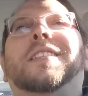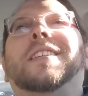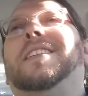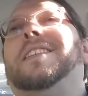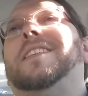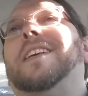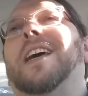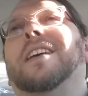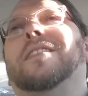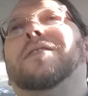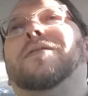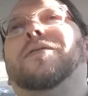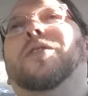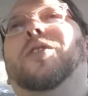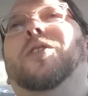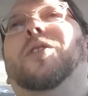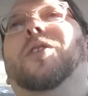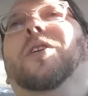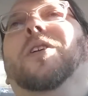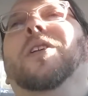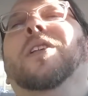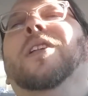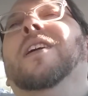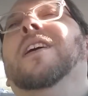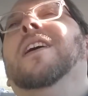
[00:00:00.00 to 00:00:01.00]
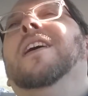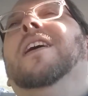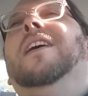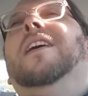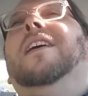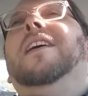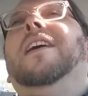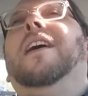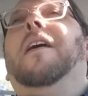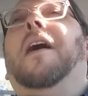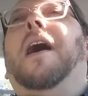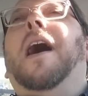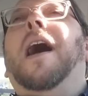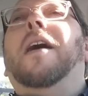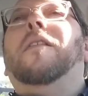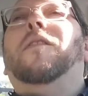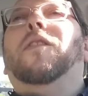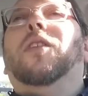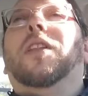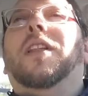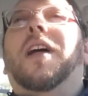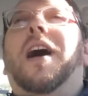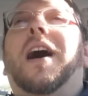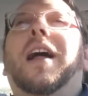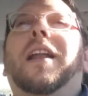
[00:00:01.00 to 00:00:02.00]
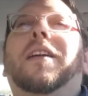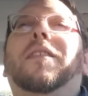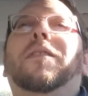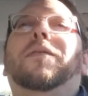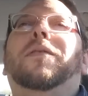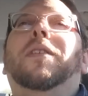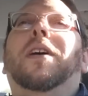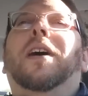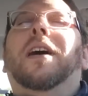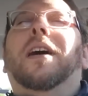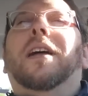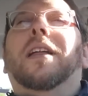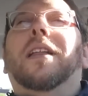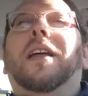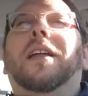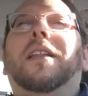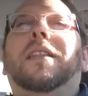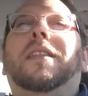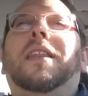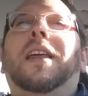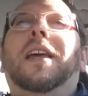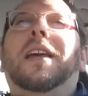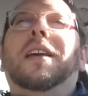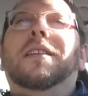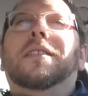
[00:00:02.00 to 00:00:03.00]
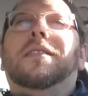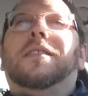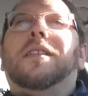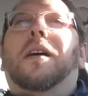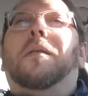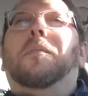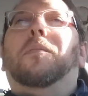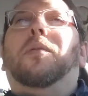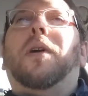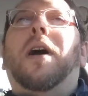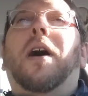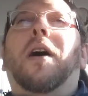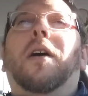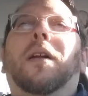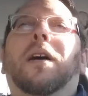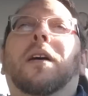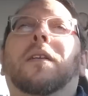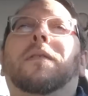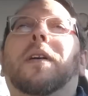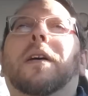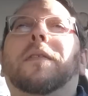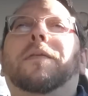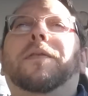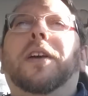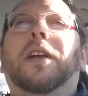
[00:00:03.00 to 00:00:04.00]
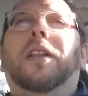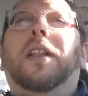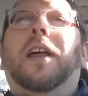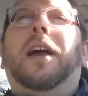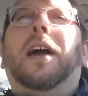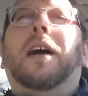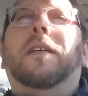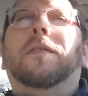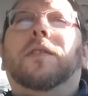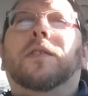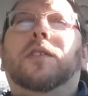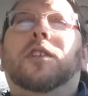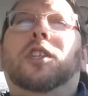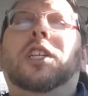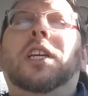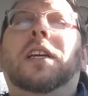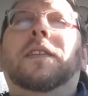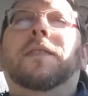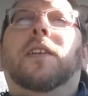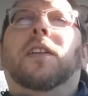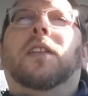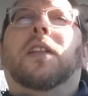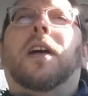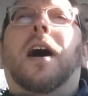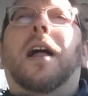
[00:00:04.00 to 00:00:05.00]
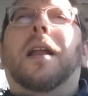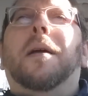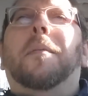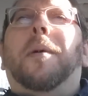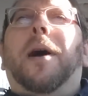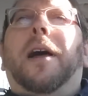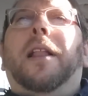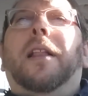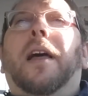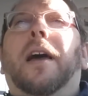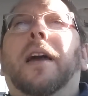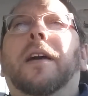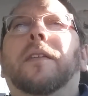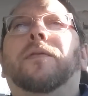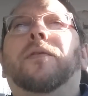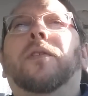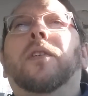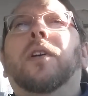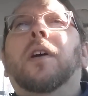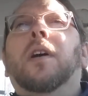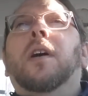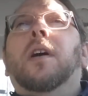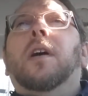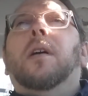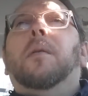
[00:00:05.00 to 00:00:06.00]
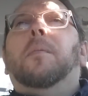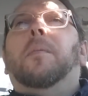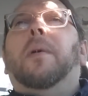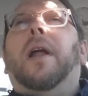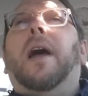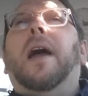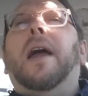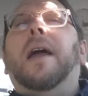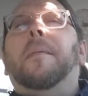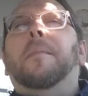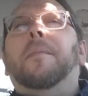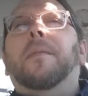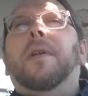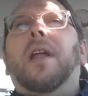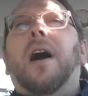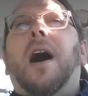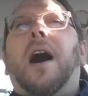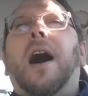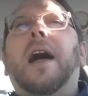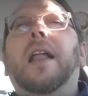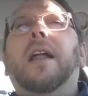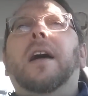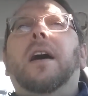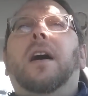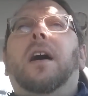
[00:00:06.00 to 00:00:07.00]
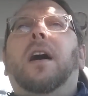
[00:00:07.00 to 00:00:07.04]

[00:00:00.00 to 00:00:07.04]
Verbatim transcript: successful. You know, I have a lot of uh, uh, things I'm proud of. I feel like I've achieved a lot in my life, but I am not